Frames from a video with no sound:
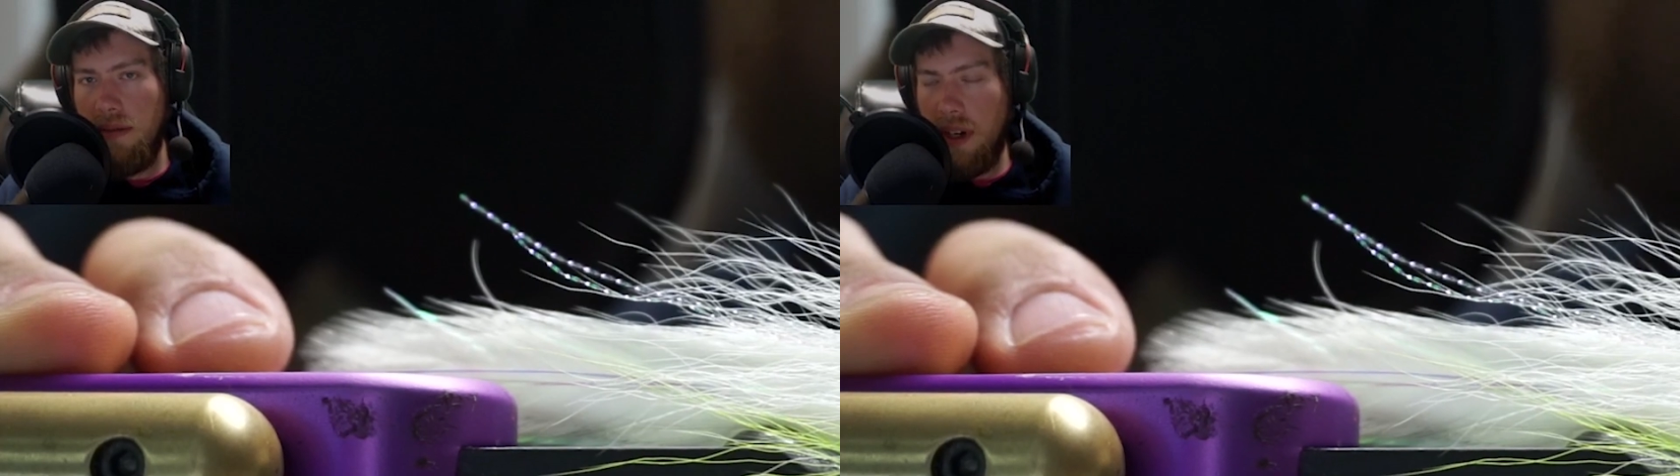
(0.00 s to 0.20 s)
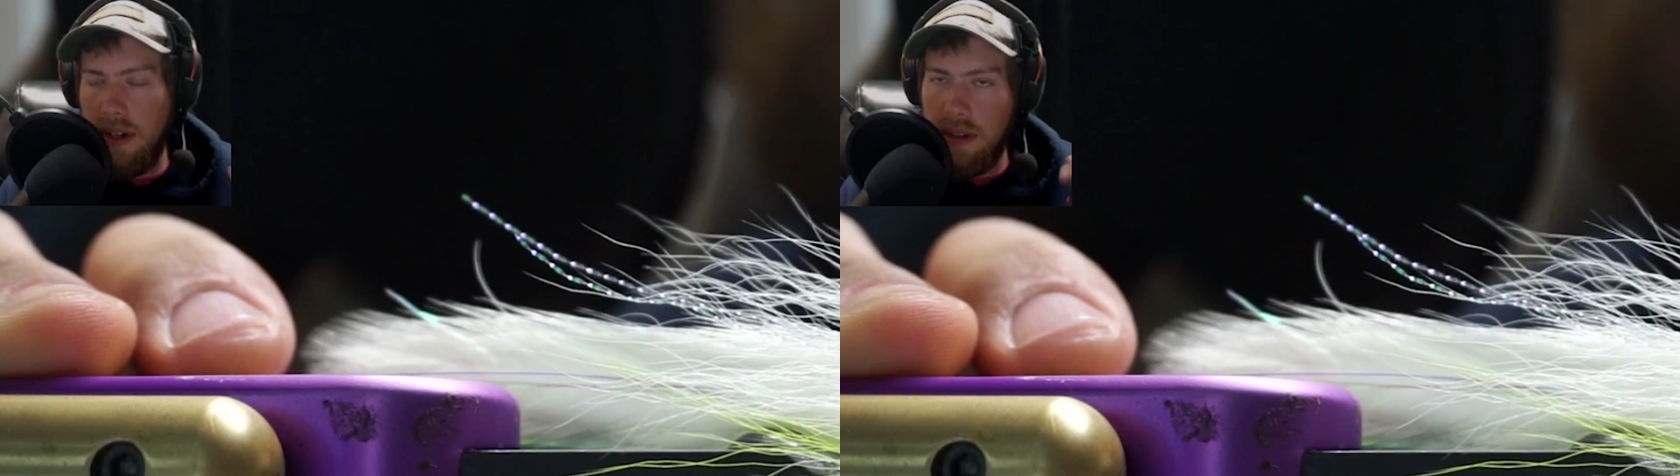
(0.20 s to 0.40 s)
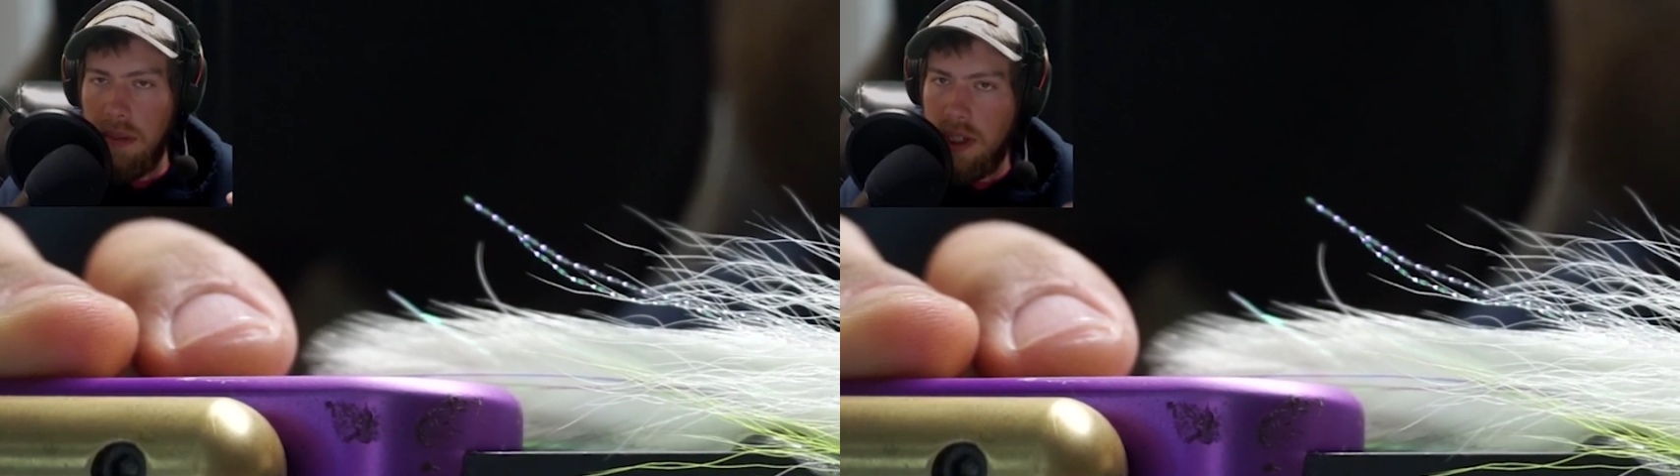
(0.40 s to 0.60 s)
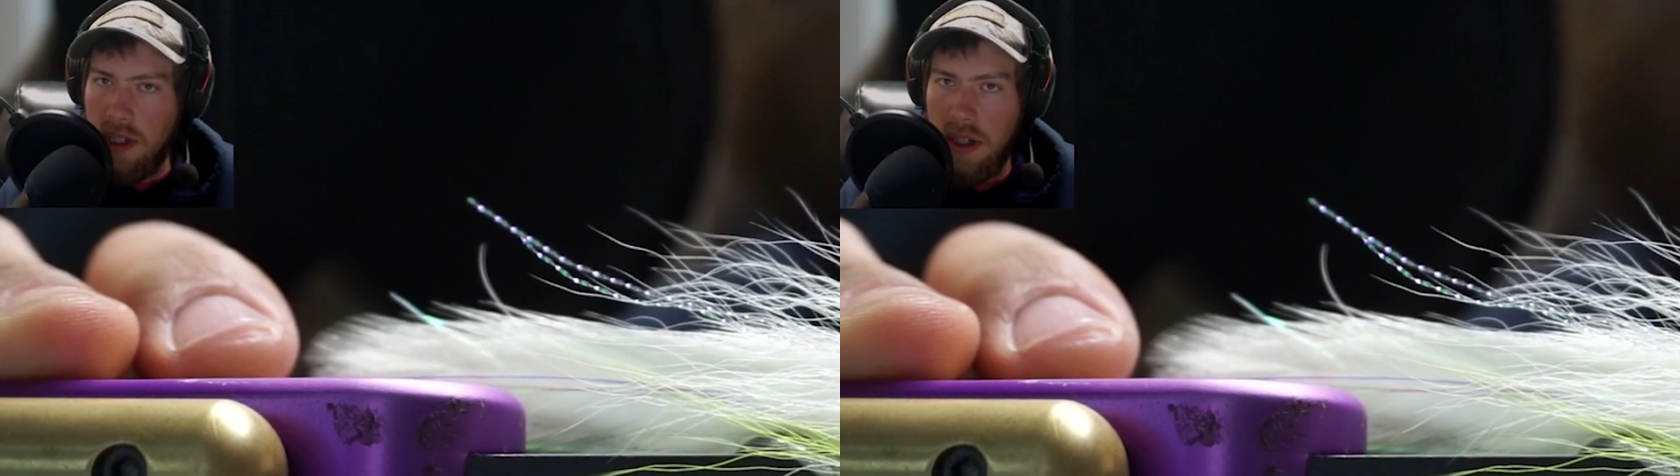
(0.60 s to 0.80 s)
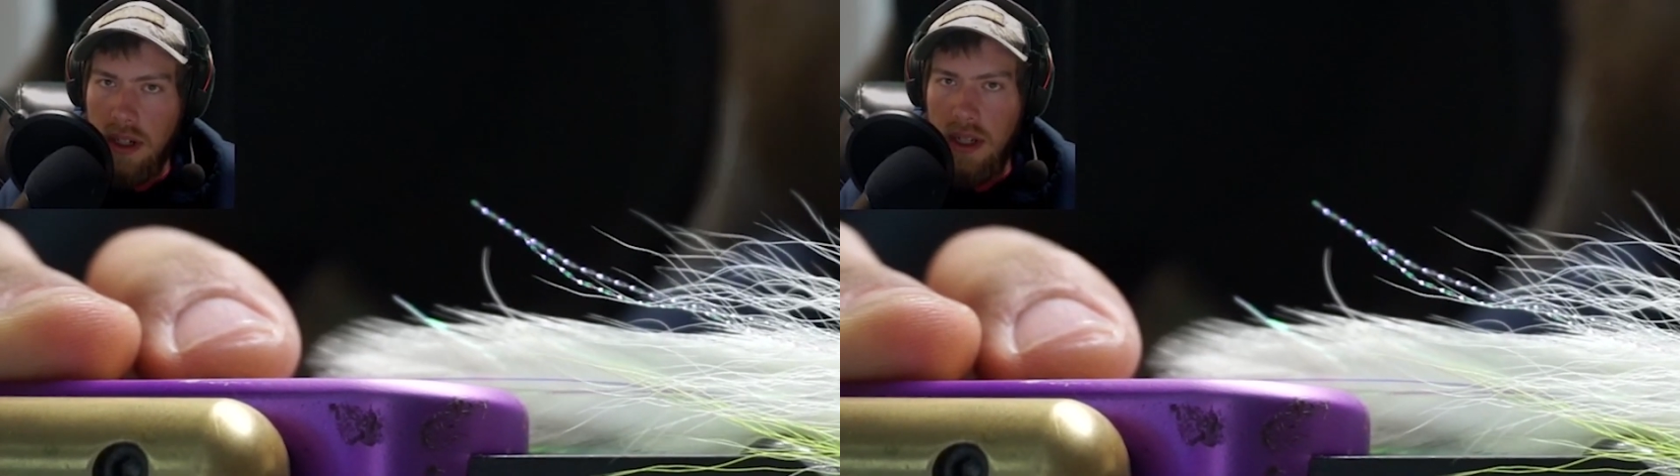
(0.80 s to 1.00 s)
videos, make
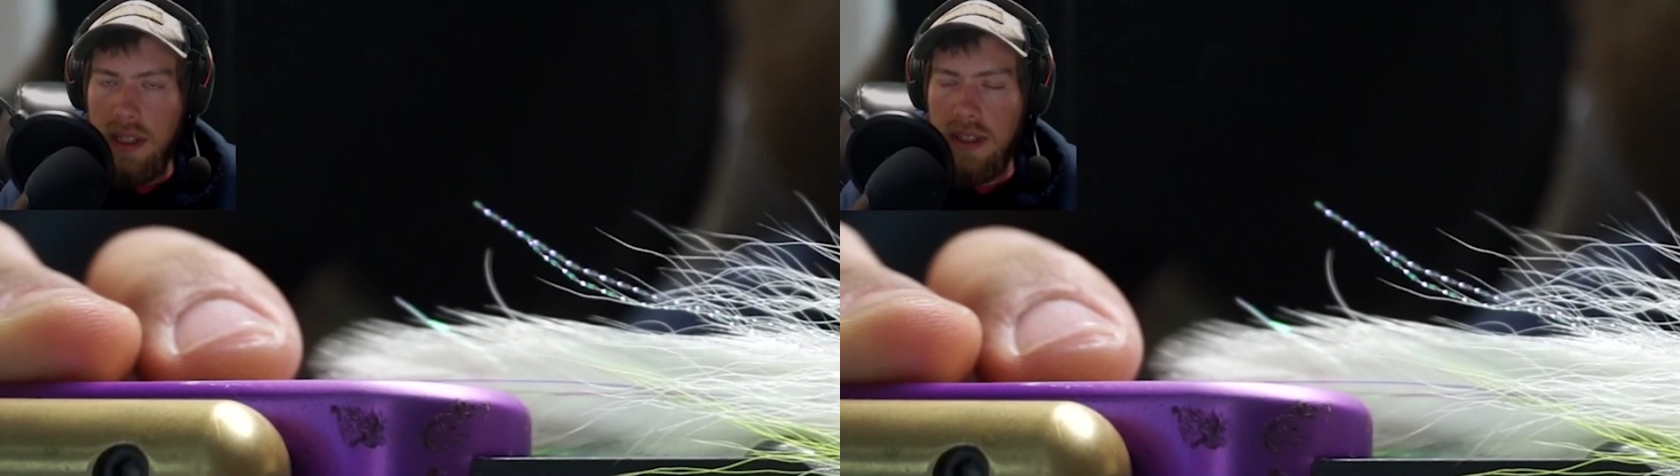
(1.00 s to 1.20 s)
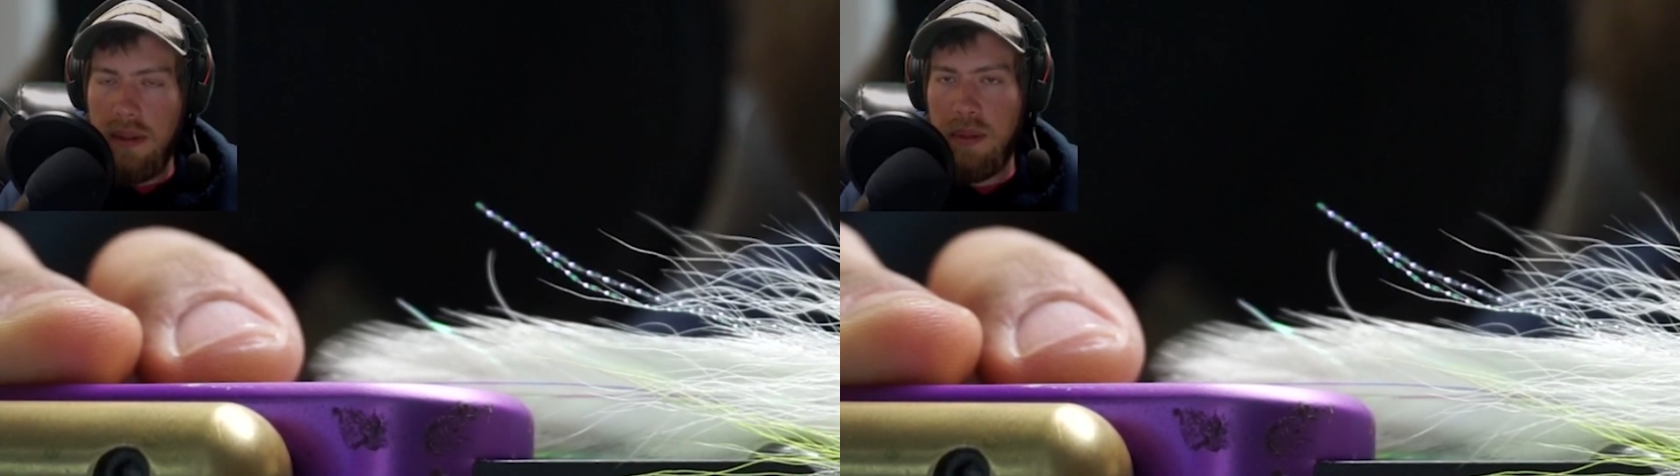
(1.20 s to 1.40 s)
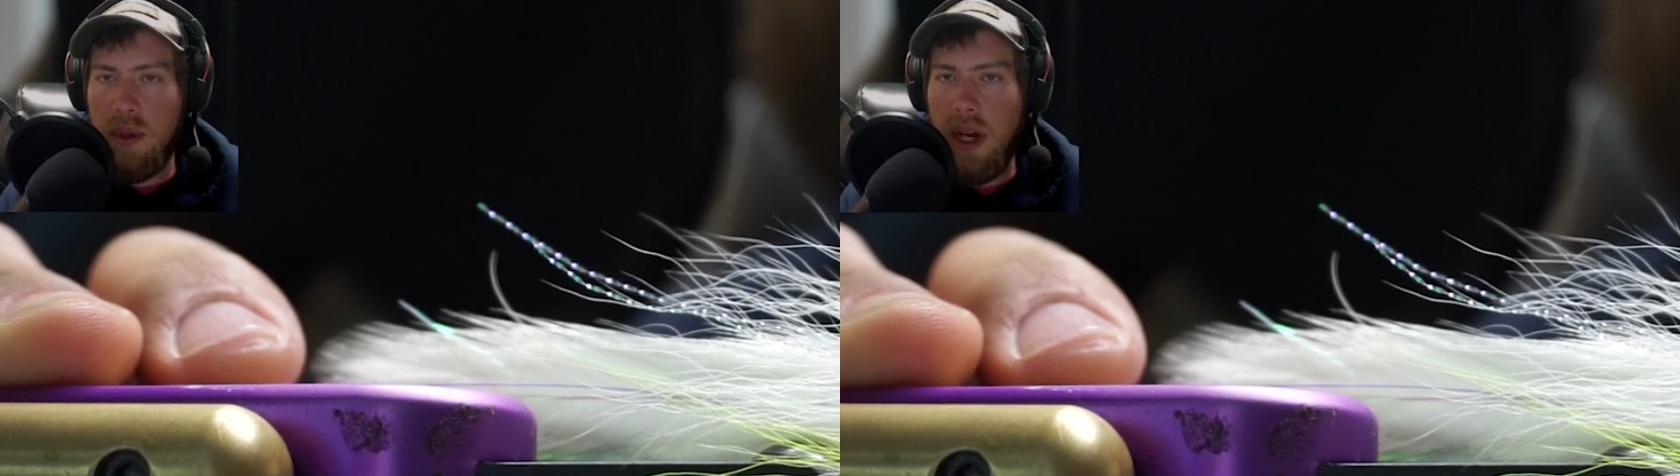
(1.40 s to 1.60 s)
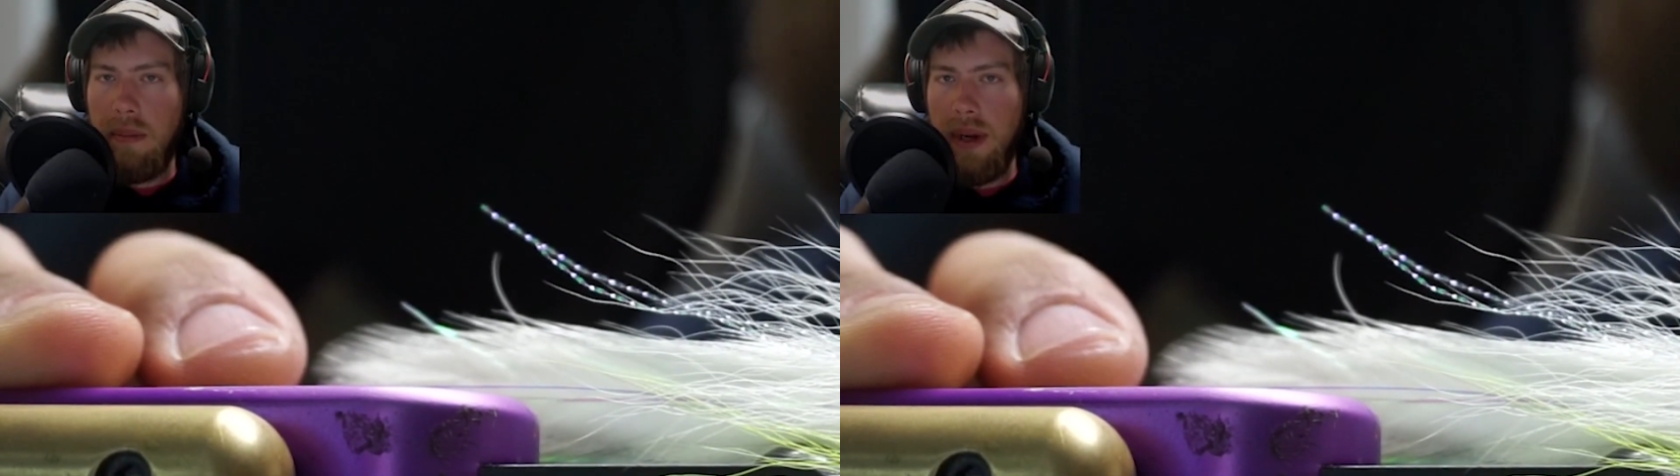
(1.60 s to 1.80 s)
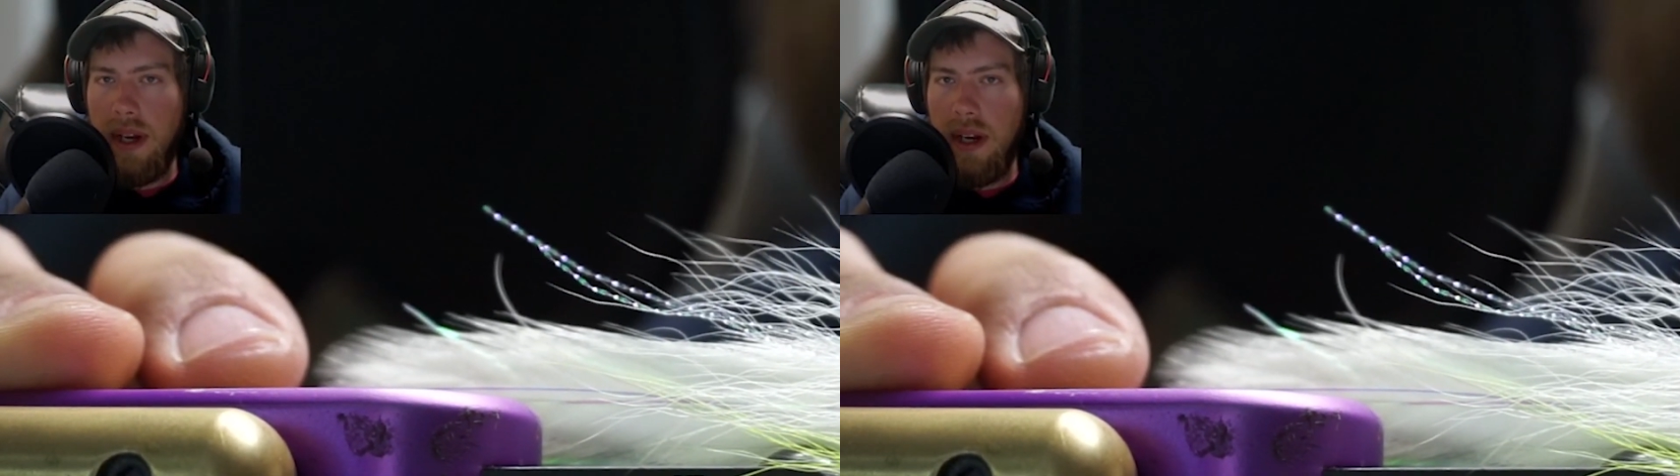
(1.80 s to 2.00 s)
sure to hit the subscribe
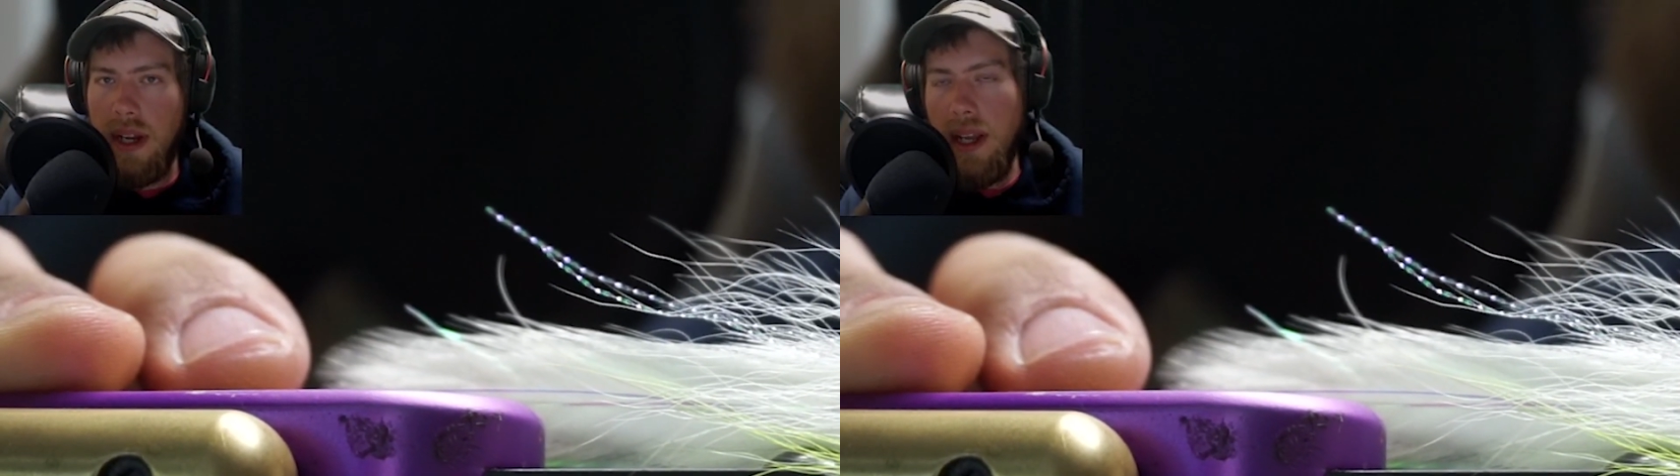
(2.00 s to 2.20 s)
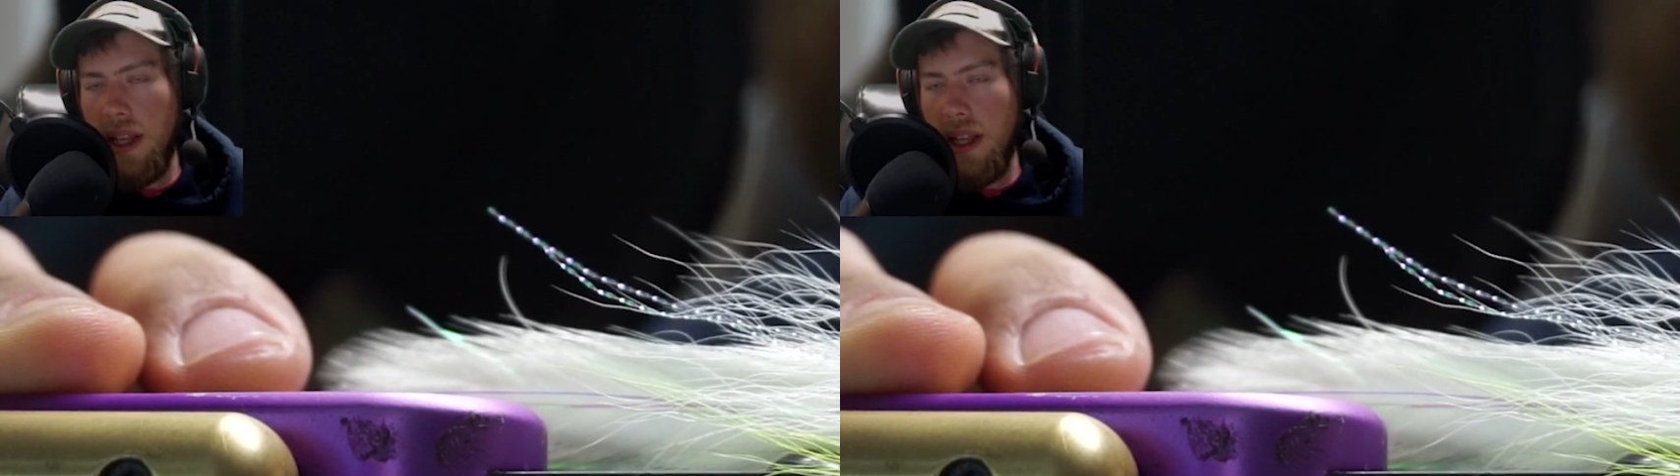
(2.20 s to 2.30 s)
button.